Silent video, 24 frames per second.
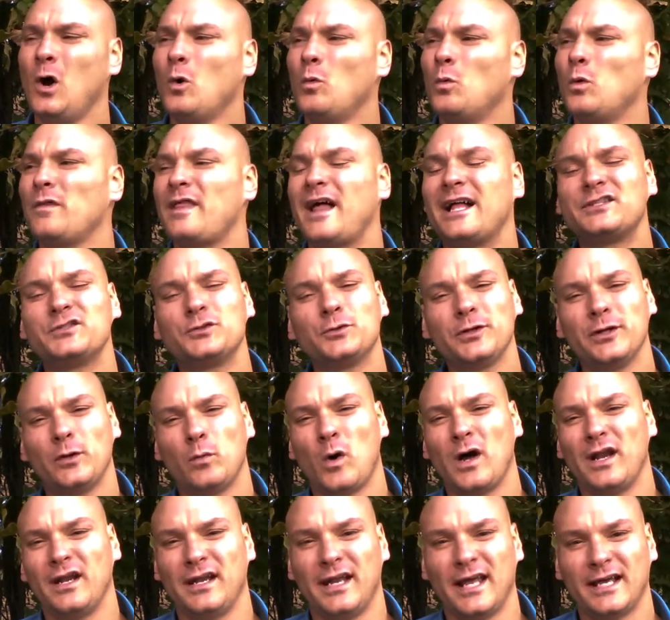Well, that's really
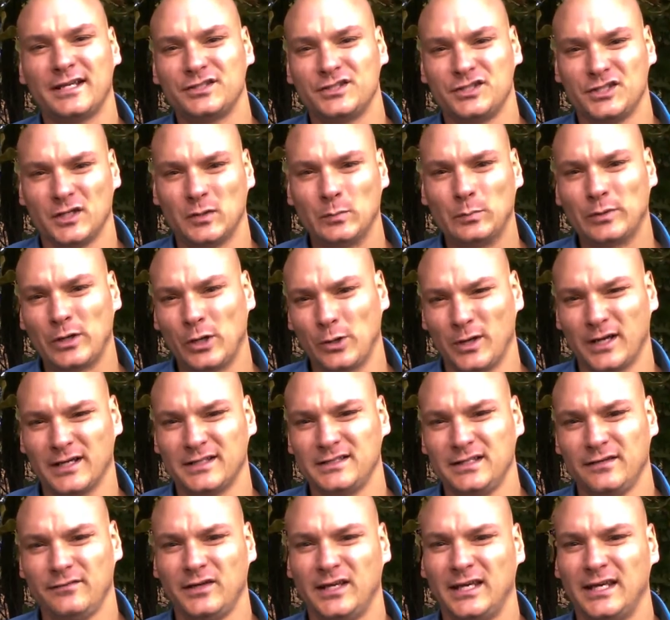what next-gen
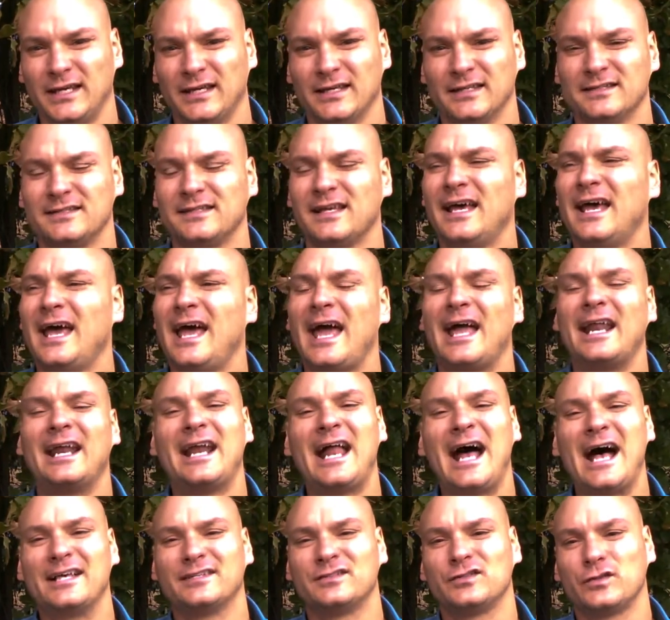productivity is, and it
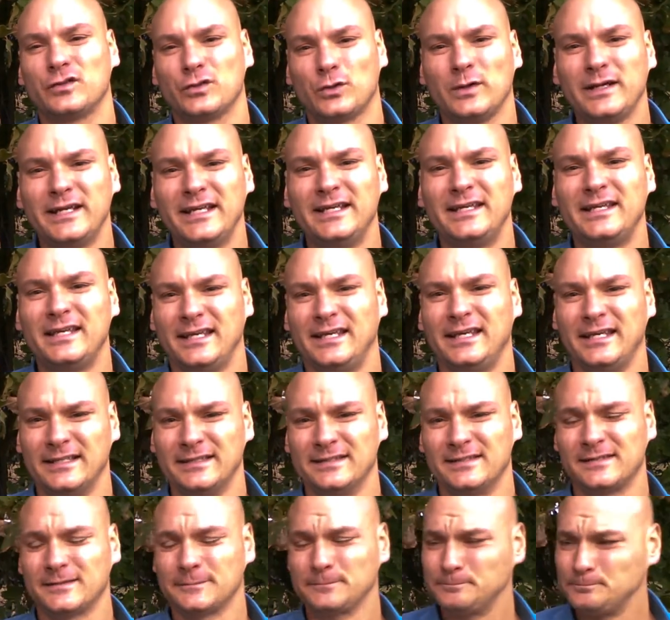has 3
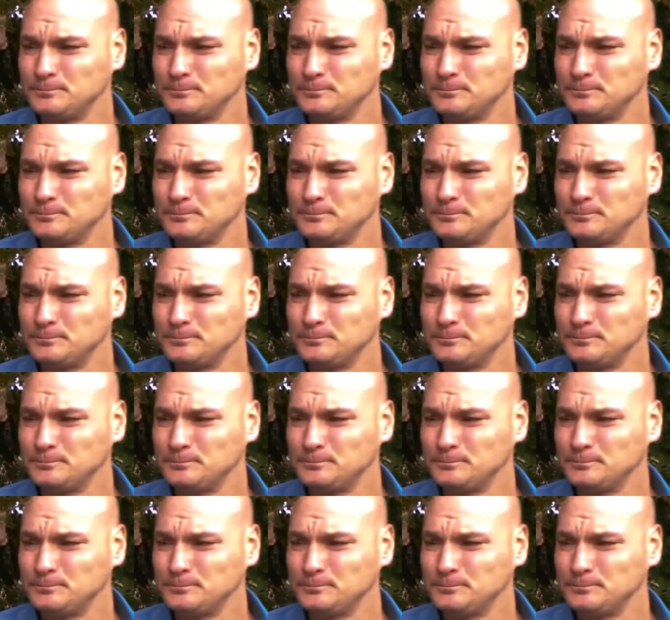keys.